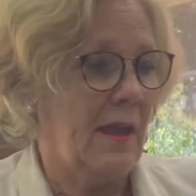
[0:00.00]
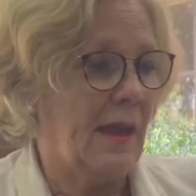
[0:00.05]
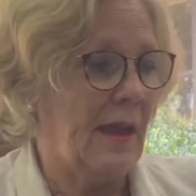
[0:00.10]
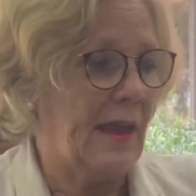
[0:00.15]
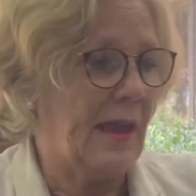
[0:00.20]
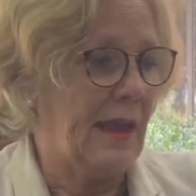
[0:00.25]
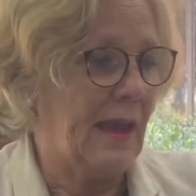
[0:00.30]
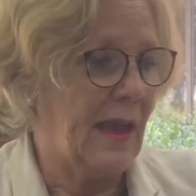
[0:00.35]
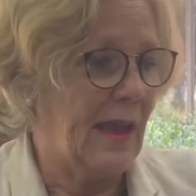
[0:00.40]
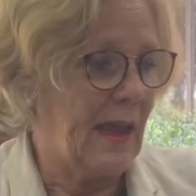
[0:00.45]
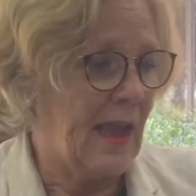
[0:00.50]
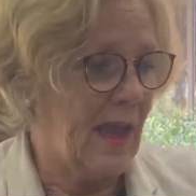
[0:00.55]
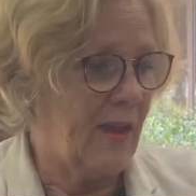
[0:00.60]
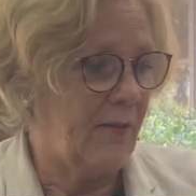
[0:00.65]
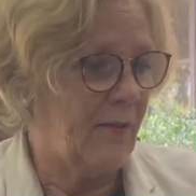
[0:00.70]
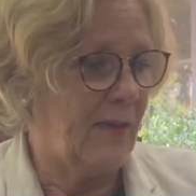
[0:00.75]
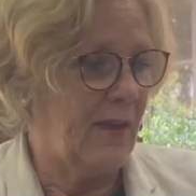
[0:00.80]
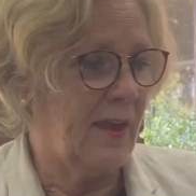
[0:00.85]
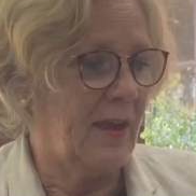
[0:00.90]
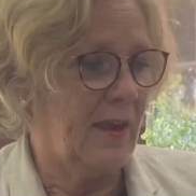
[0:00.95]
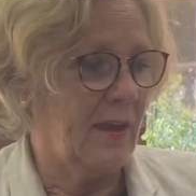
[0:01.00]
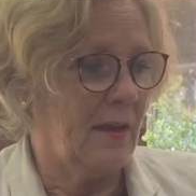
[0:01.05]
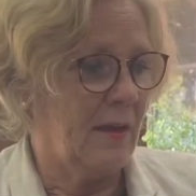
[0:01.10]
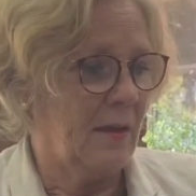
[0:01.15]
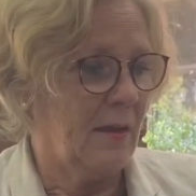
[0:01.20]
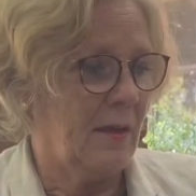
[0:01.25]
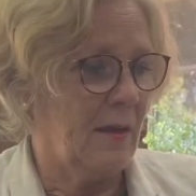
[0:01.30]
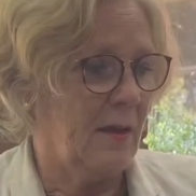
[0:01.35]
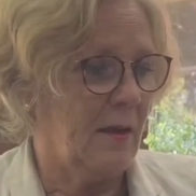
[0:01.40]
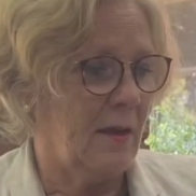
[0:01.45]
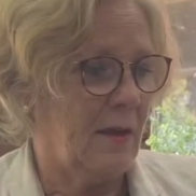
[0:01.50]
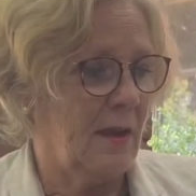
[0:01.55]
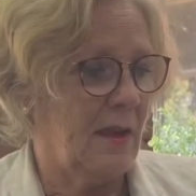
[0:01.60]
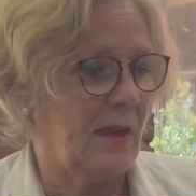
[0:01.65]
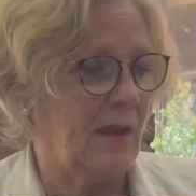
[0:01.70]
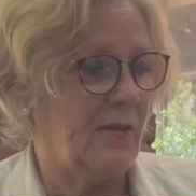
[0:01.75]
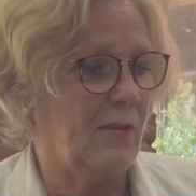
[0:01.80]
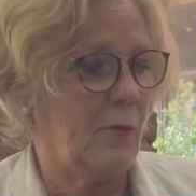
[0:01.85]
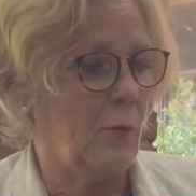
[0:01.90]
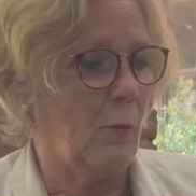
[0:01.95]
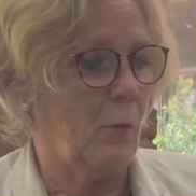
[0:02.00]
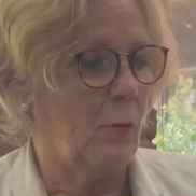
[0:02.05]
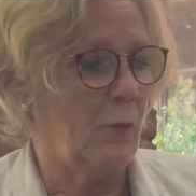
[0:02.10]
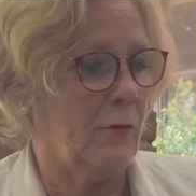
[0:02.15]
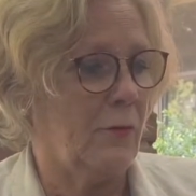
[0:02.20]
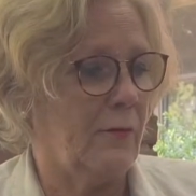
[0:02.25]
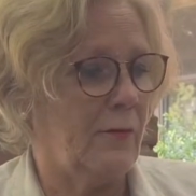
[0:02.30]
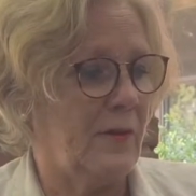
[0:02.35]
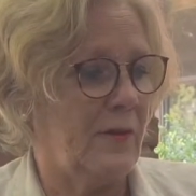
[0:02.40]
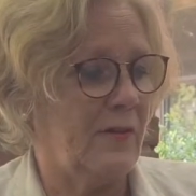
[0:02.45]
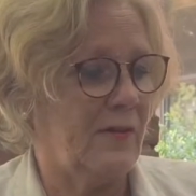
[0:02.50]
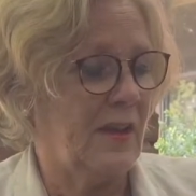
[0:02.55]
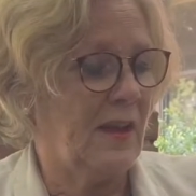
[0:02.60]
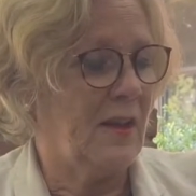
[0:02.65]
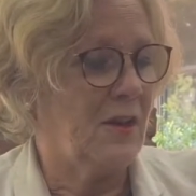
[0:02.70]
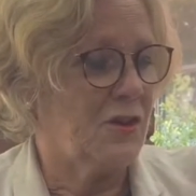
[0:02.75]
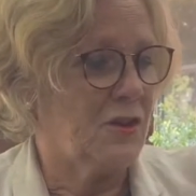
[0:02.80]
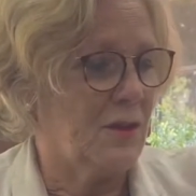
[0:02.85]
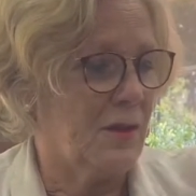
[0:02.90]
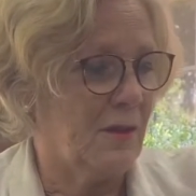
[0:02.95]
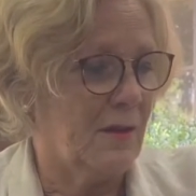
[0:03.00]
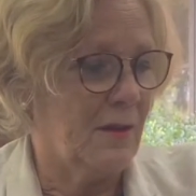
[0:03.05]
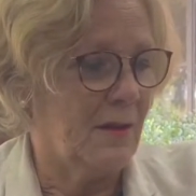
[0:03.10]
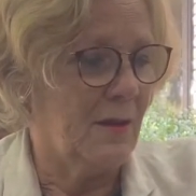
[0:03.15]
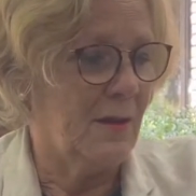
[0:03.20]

And I have here his Order of Distinction